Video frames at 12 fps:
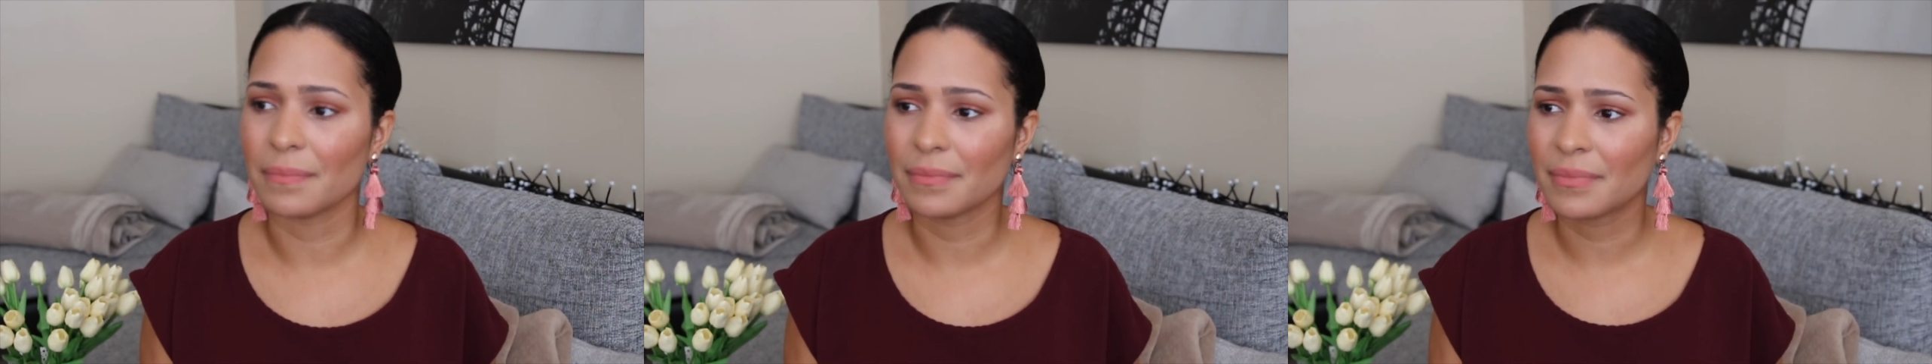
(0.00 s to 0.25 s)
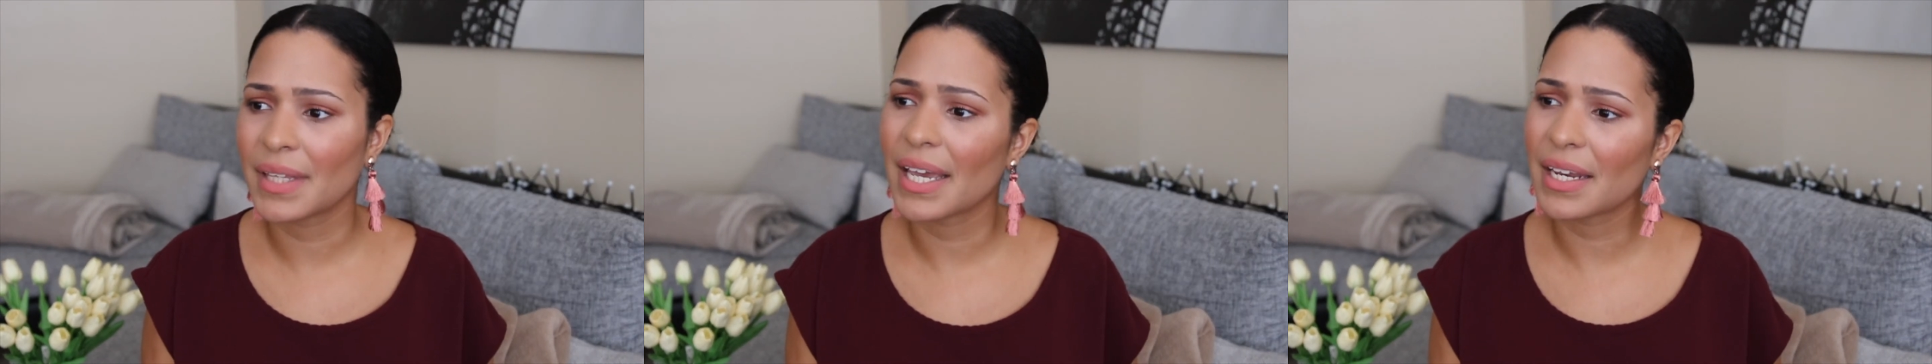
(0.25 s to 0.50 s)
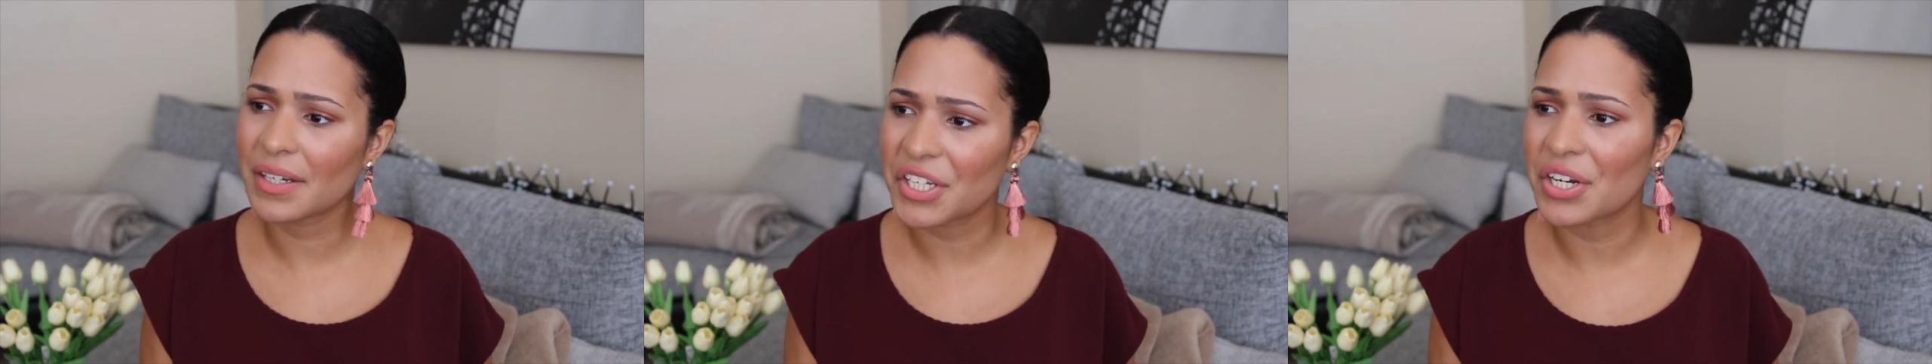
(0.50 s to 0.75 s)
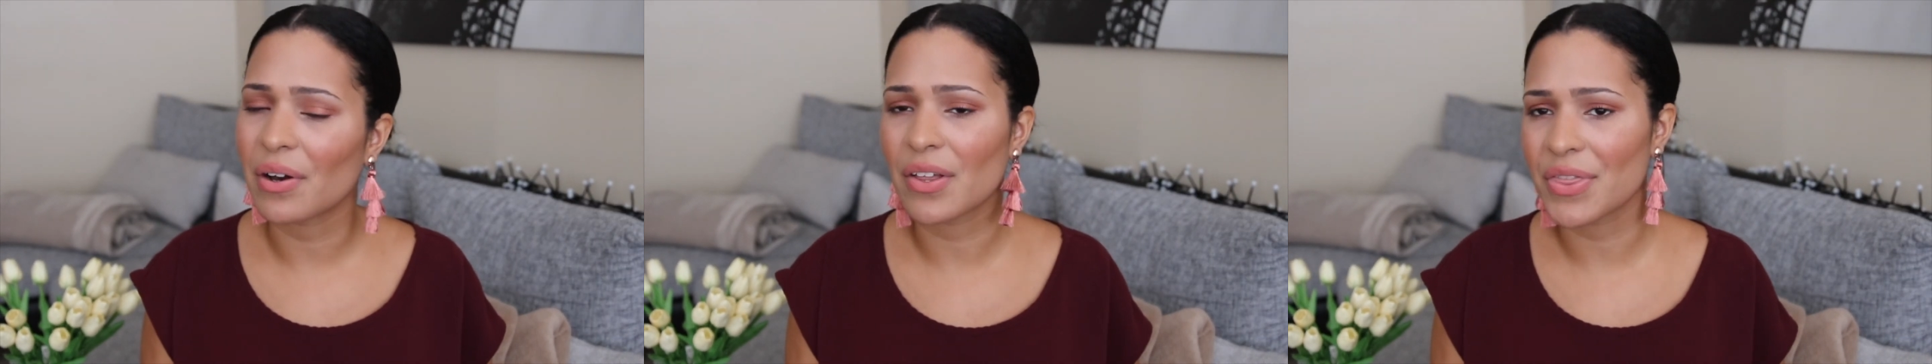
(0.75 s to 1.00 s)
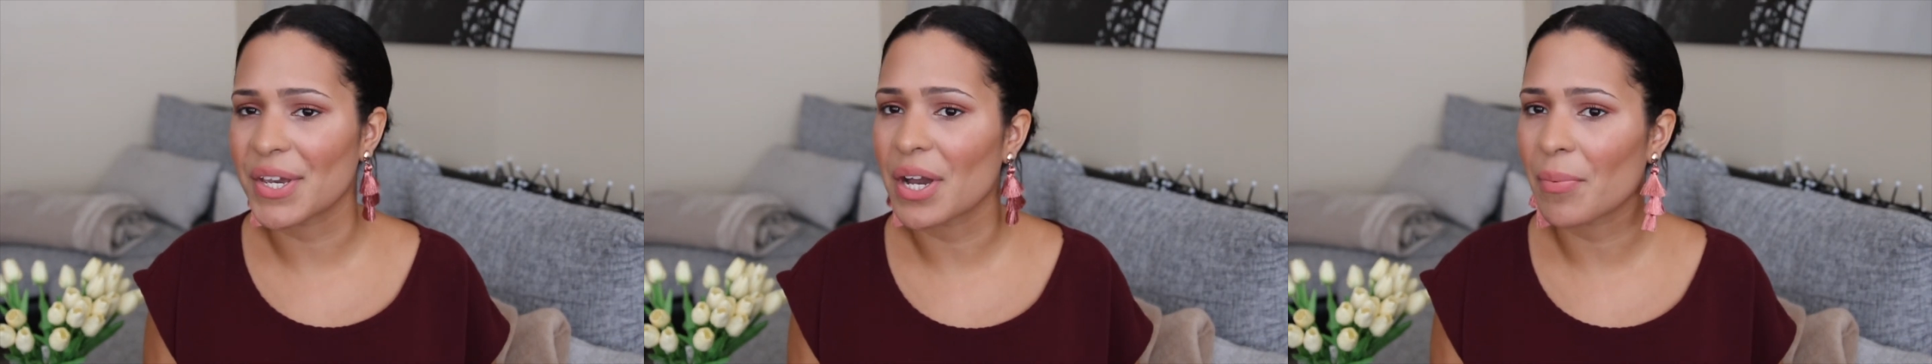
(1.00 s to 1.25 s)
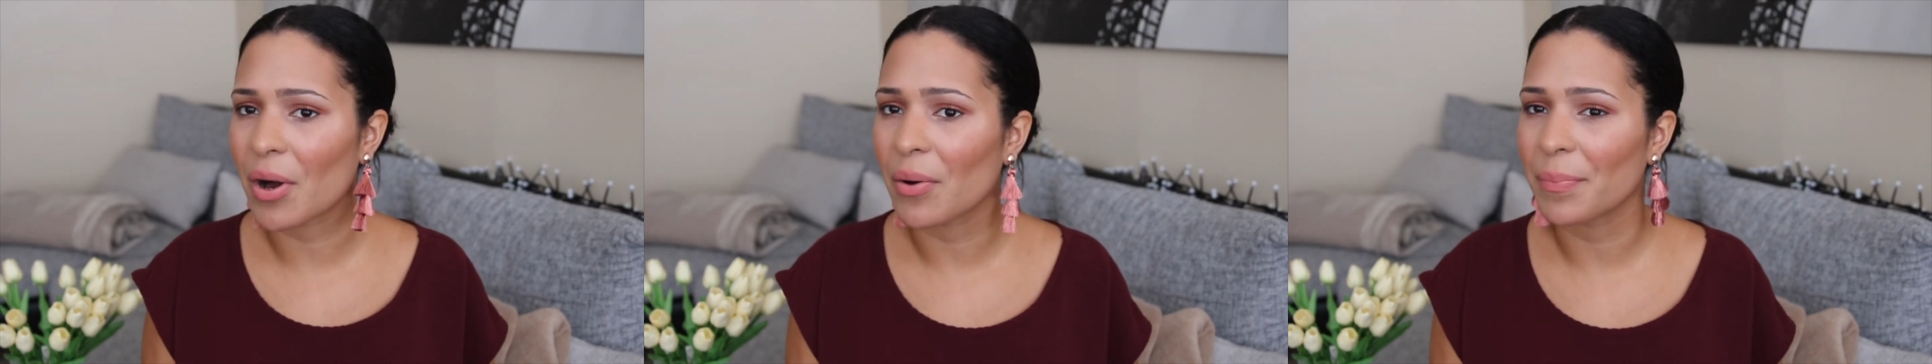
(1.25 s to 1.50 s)
Then, you know, I'll think
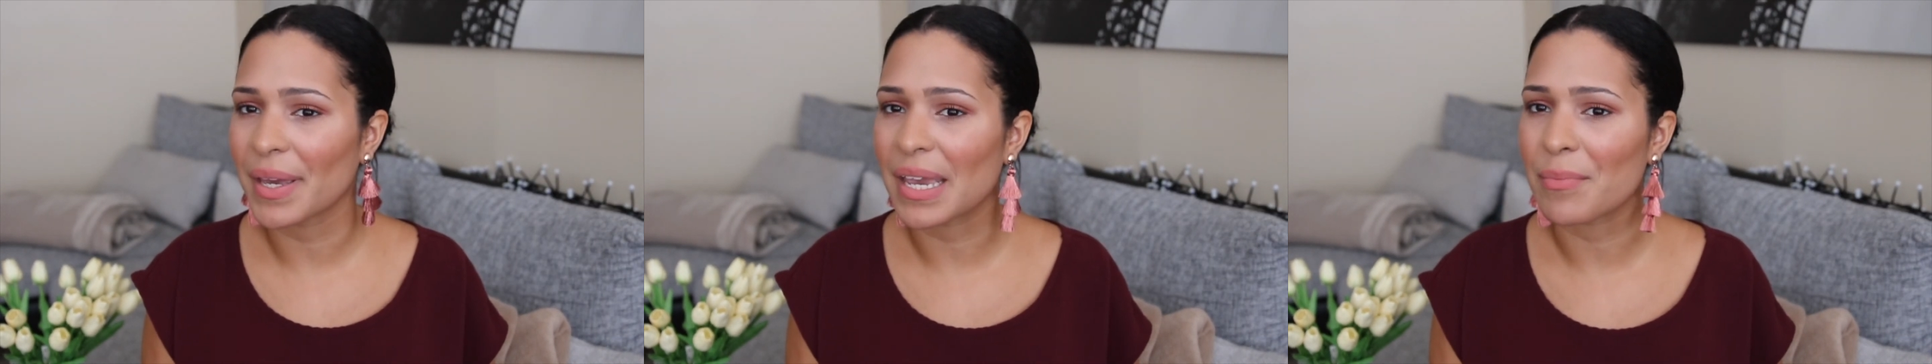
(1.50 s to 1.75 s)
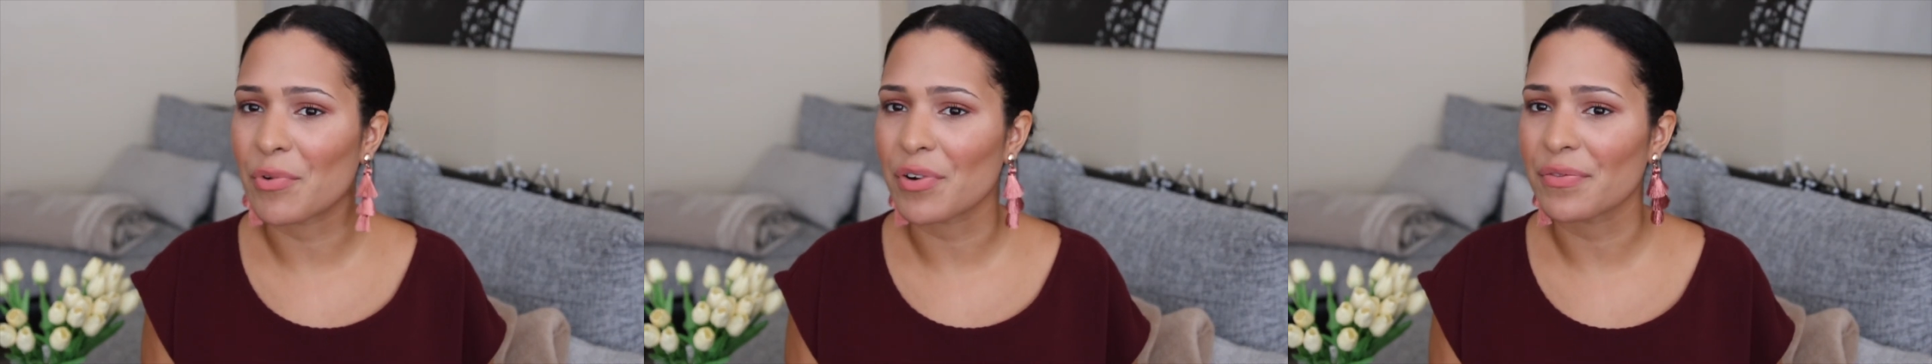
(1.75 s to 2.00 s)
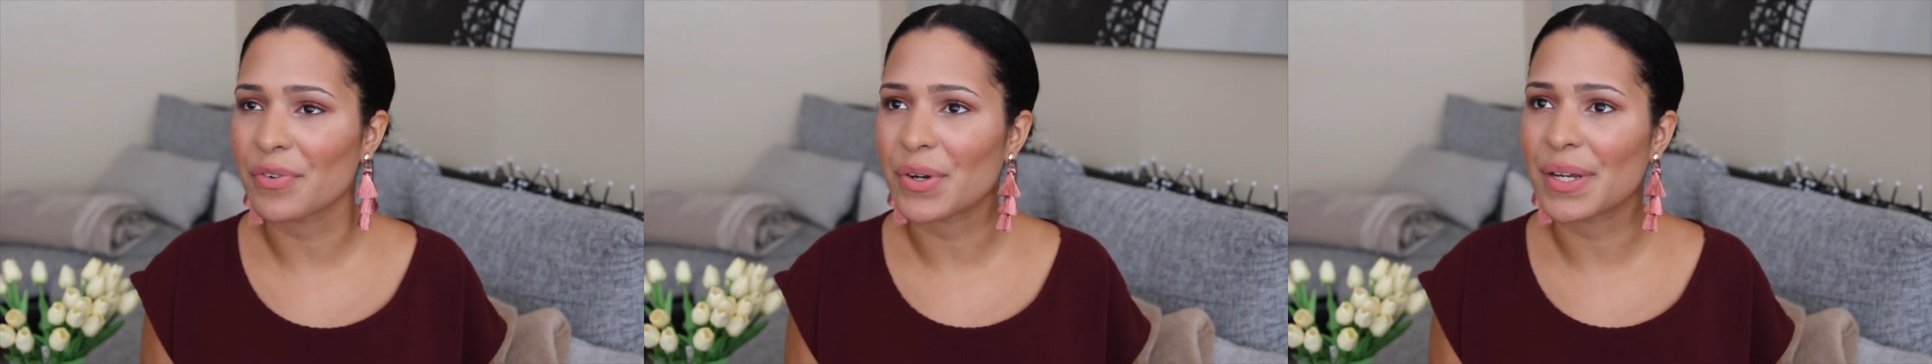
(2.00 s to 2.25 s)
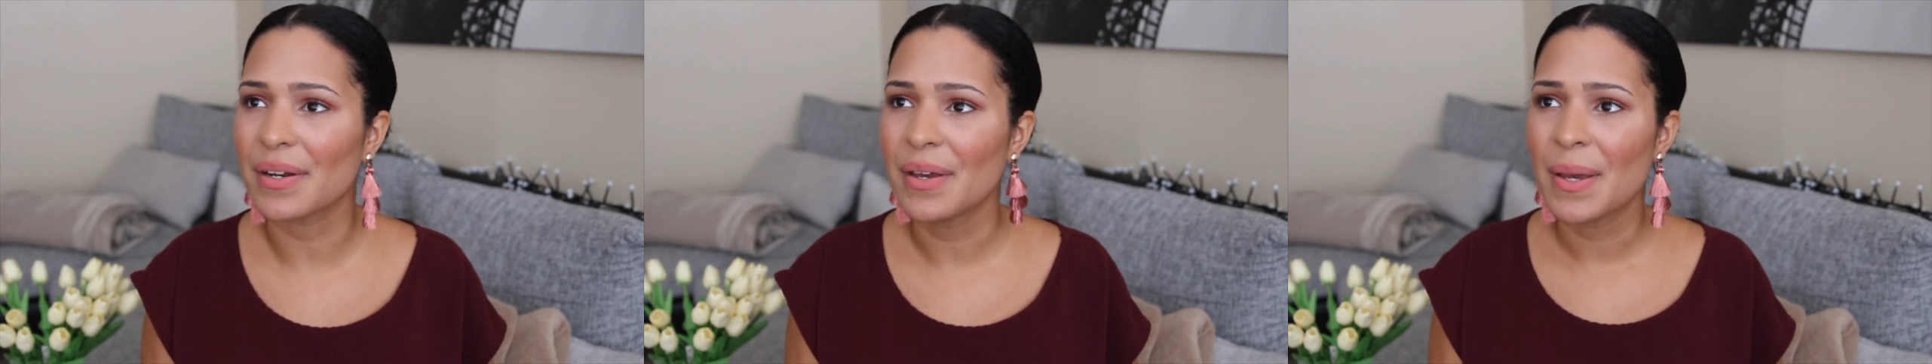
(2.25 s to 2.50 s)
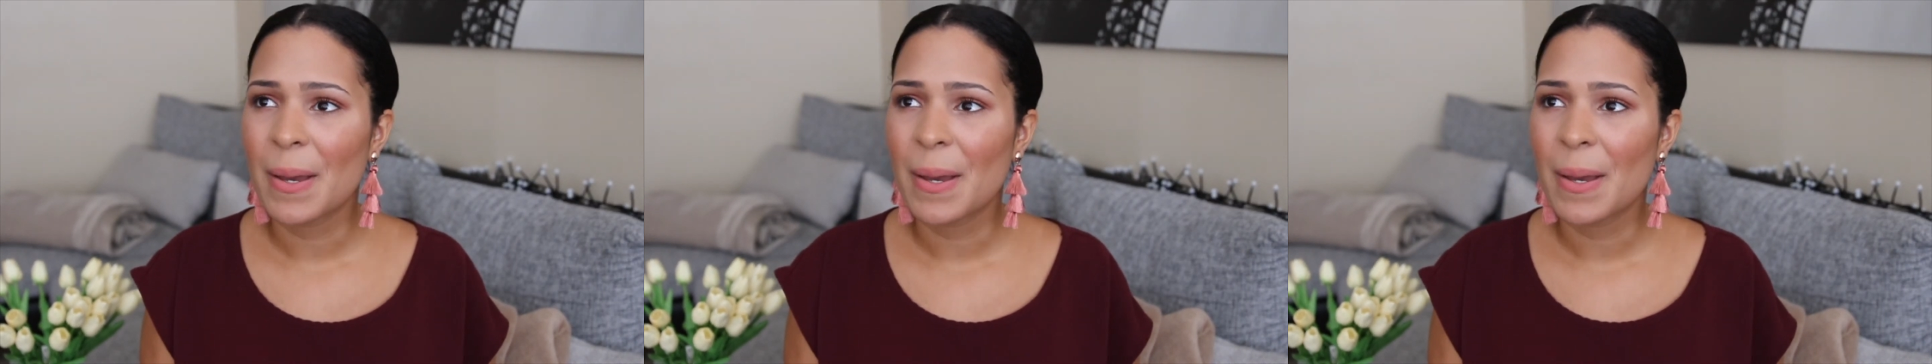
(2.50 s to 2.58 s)
about paying more for it.